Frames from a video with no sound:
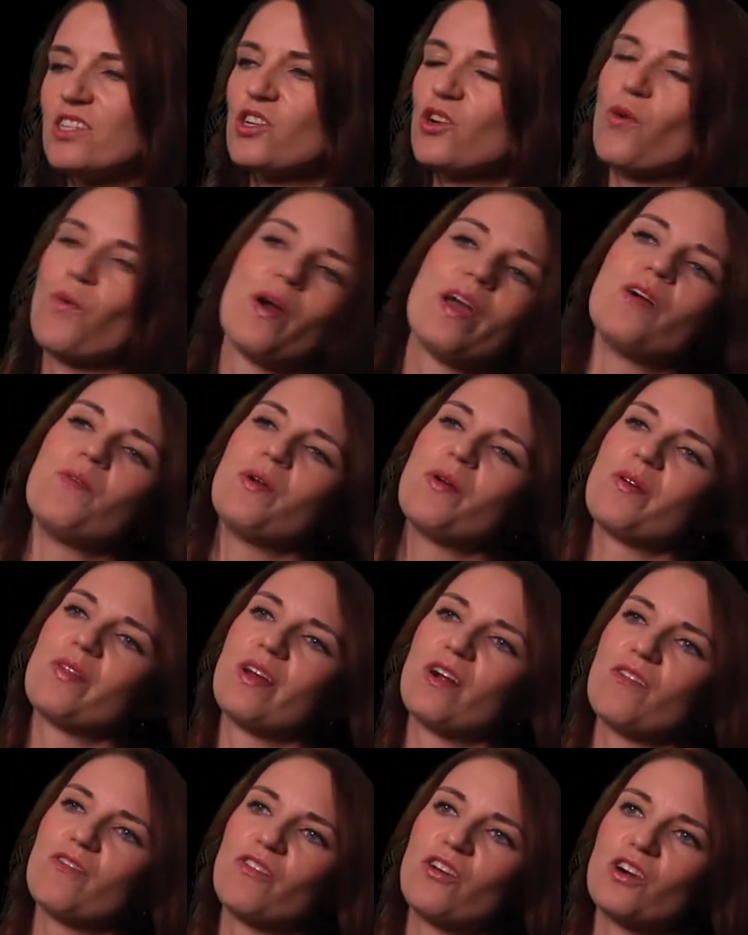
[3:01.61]
to Kuwait. We were
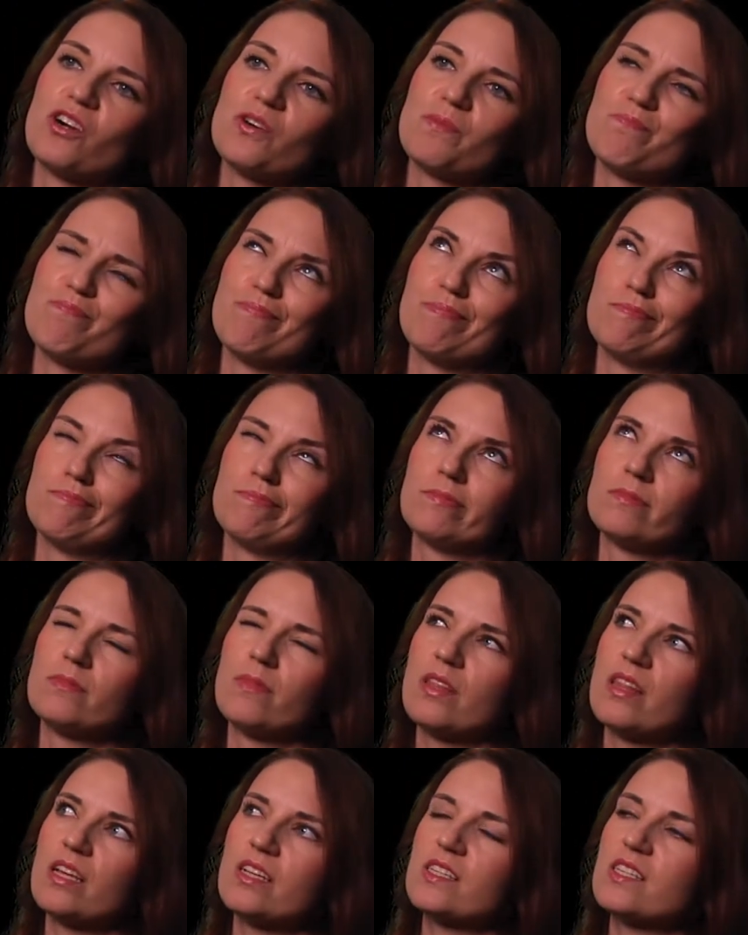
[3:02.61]
there for,
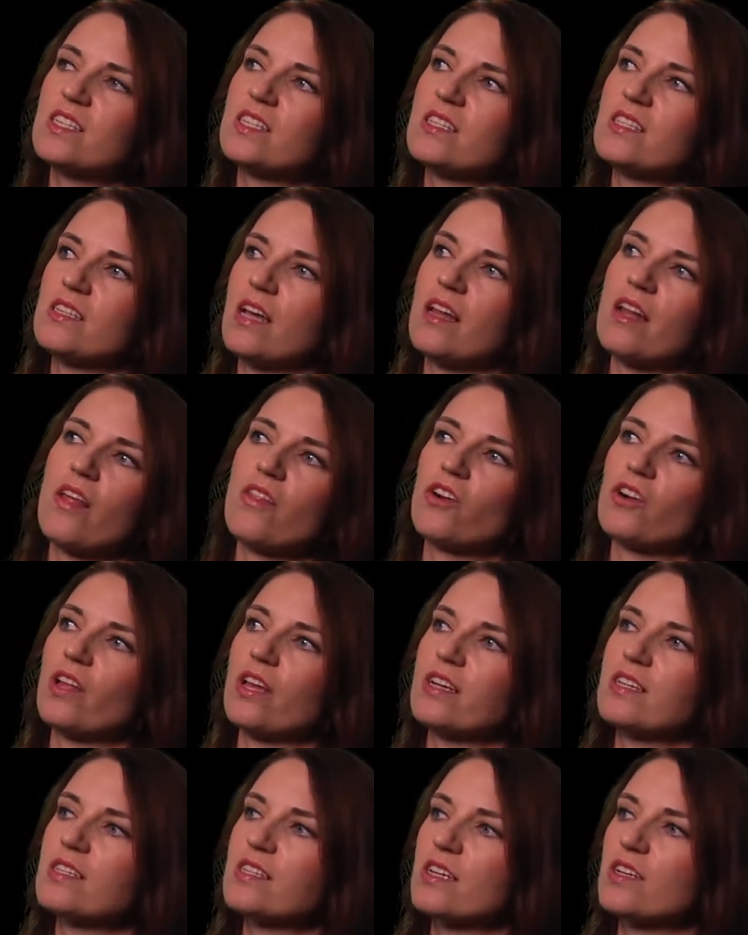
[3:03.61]
I think, another
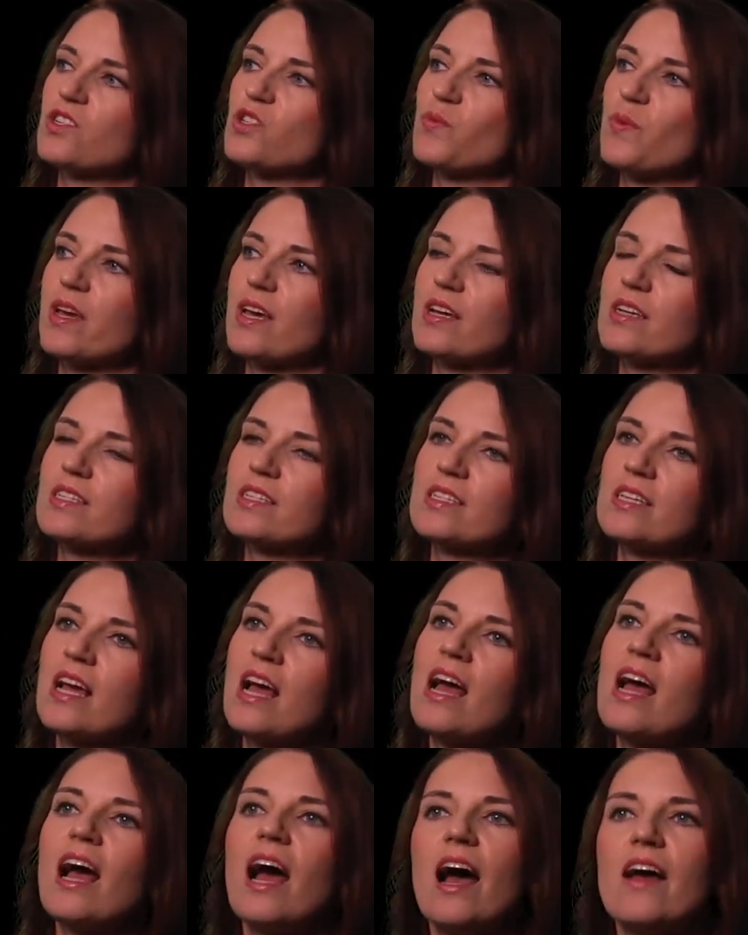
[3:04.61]
like 6 weeks.
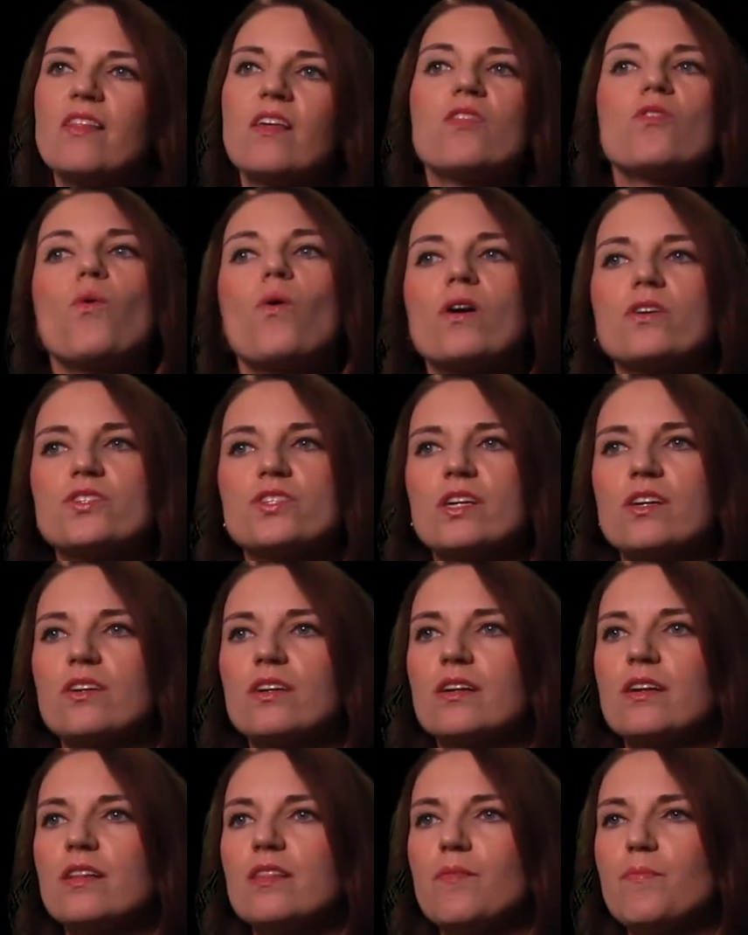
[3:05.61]
And then the war
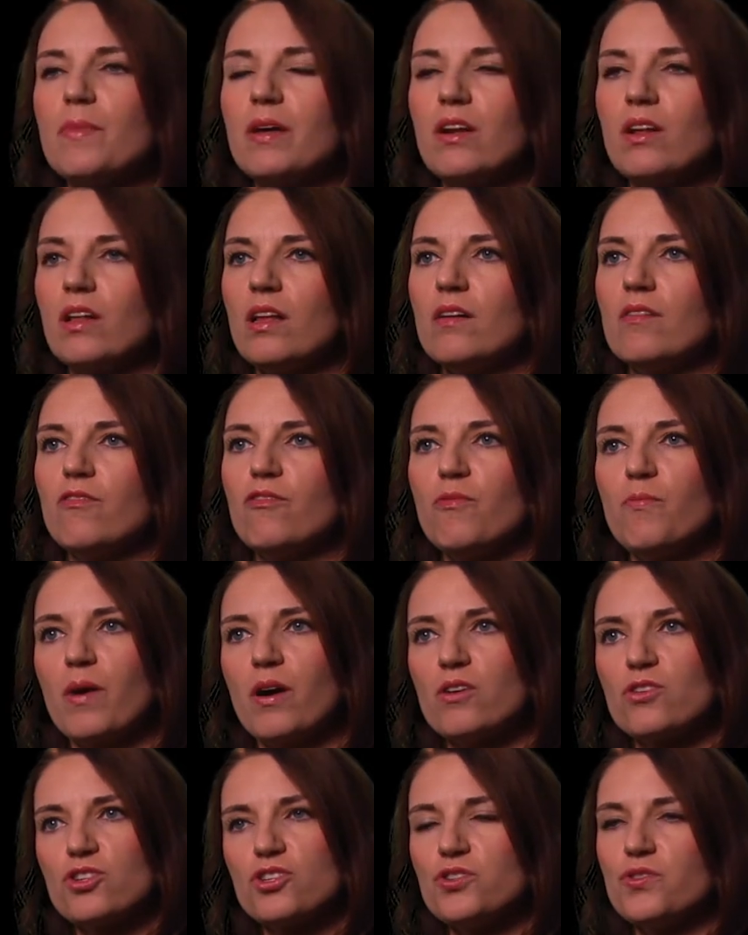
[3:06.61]
started in the middle of
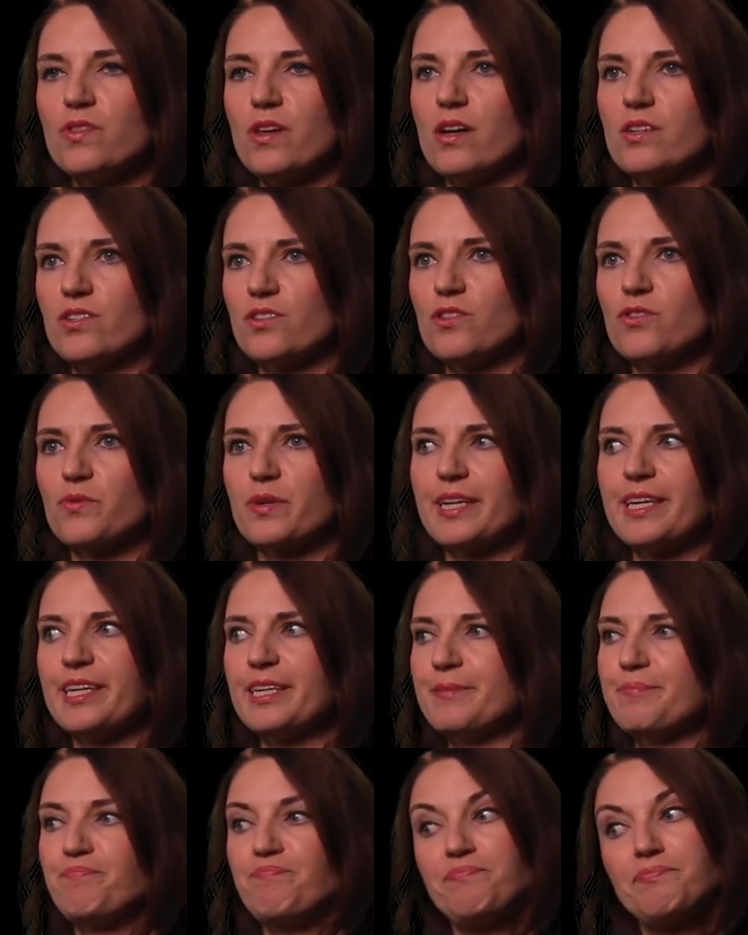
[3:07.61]
March 2003.
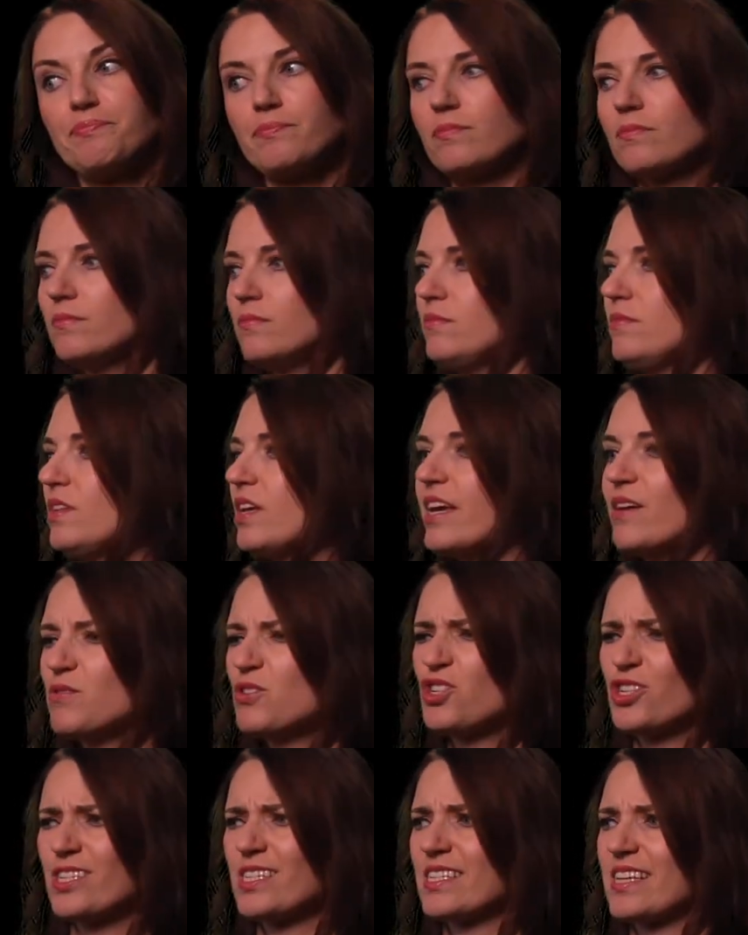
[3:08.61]
And it
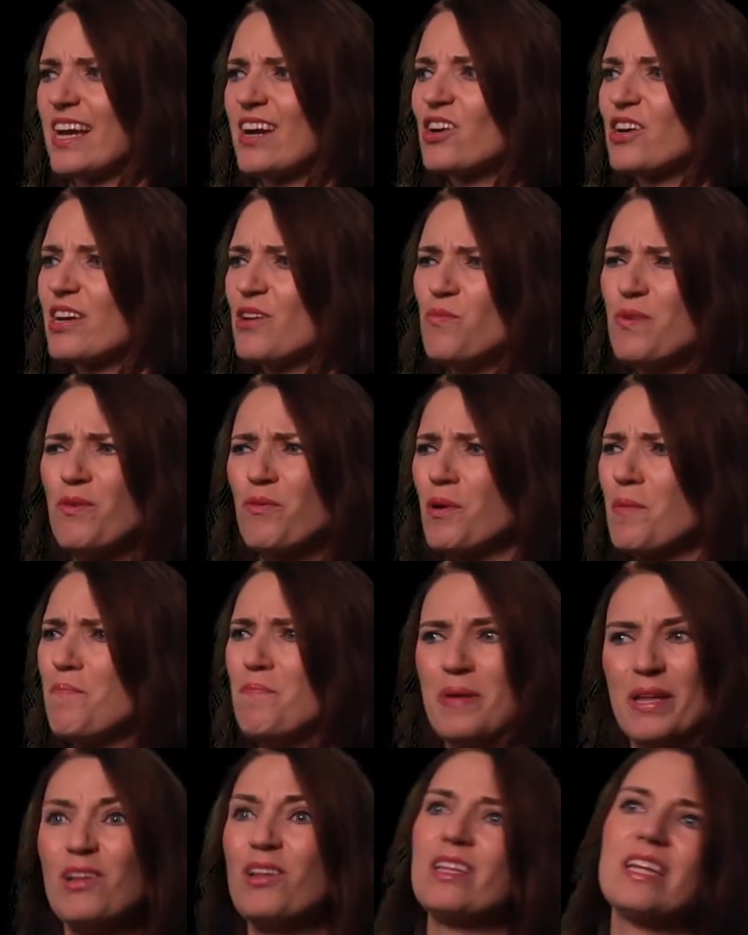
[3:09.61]
was just scary. We were
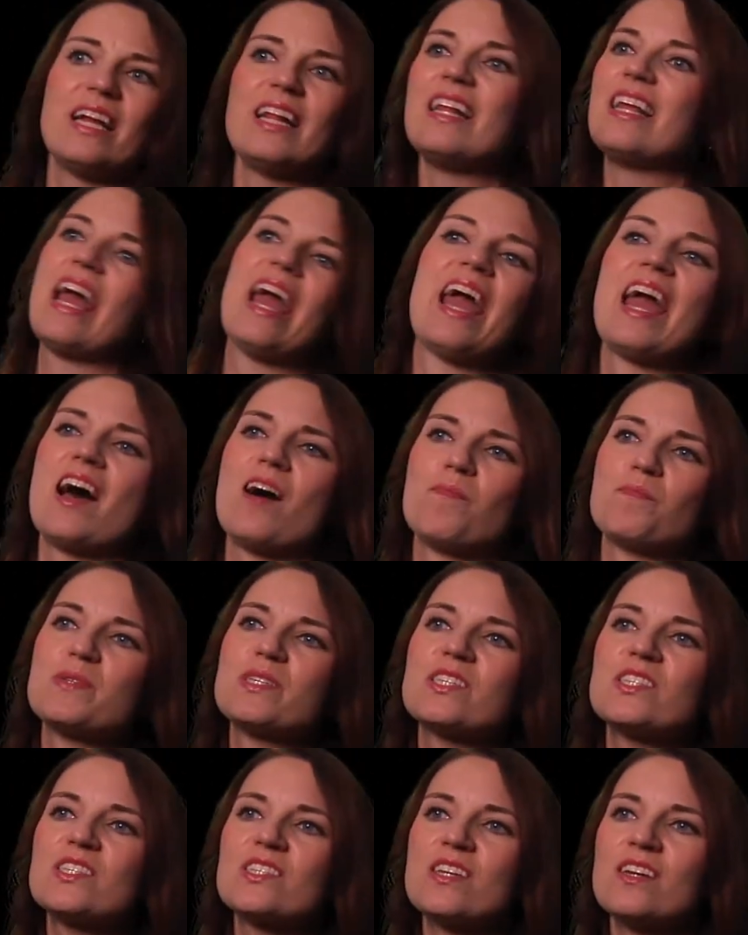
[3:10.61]
building
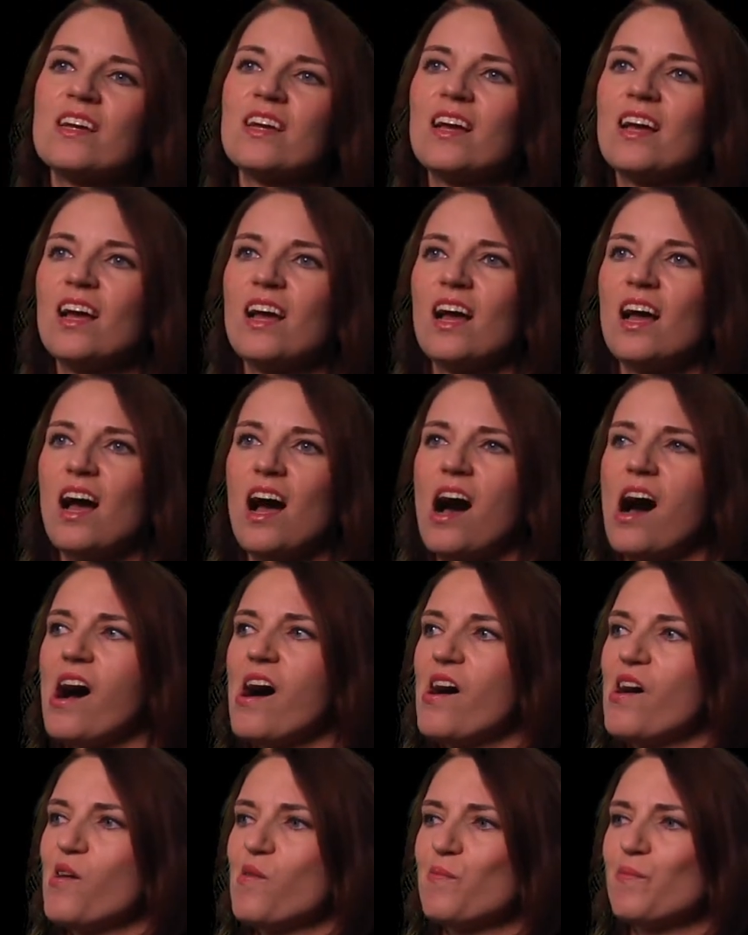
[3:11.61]
camps
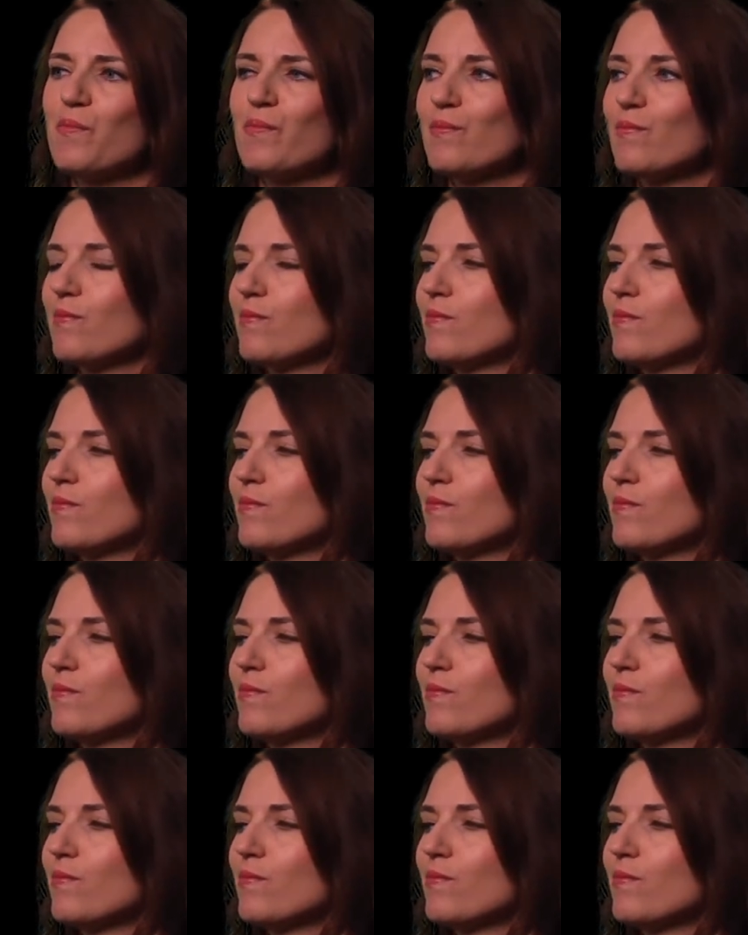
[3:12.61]
out